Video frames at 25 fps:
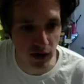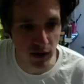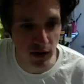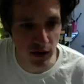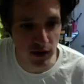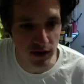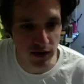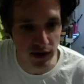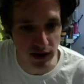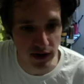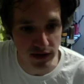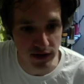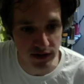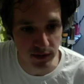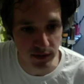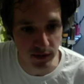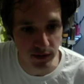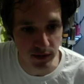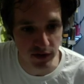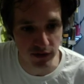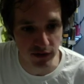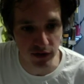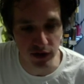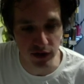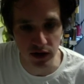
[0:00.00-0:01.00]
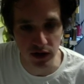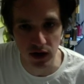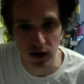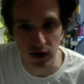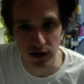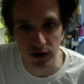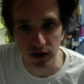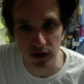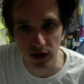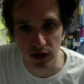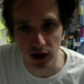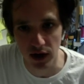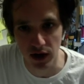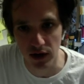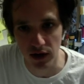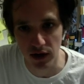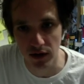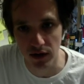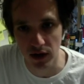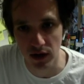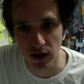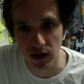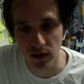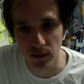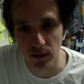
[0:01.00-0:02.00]
growing things in my front garden,
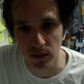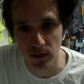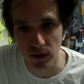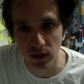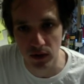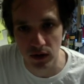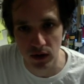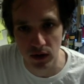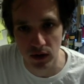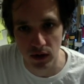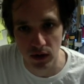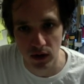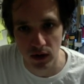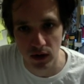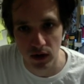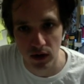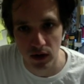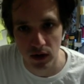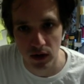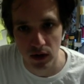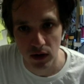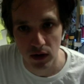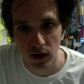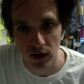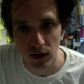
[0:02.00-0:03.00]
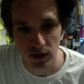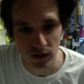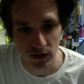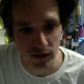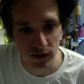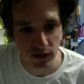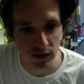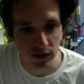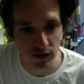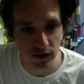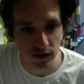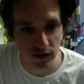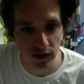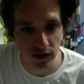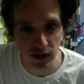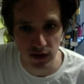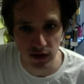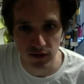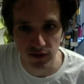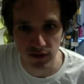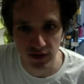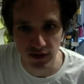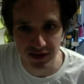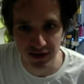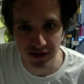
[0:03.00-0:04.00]
and I got this
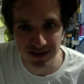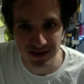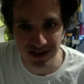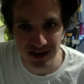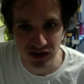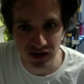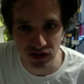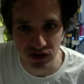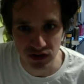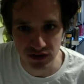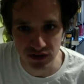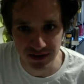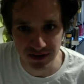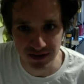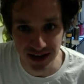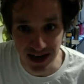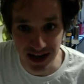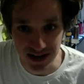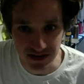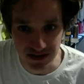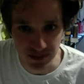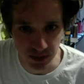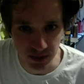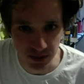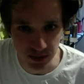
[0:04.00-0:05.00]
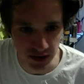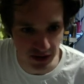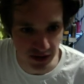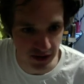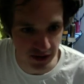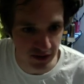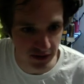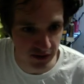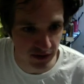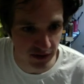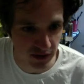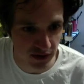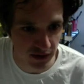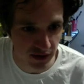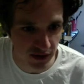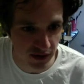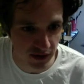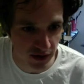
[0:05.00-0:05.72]
infestation of caterpillars.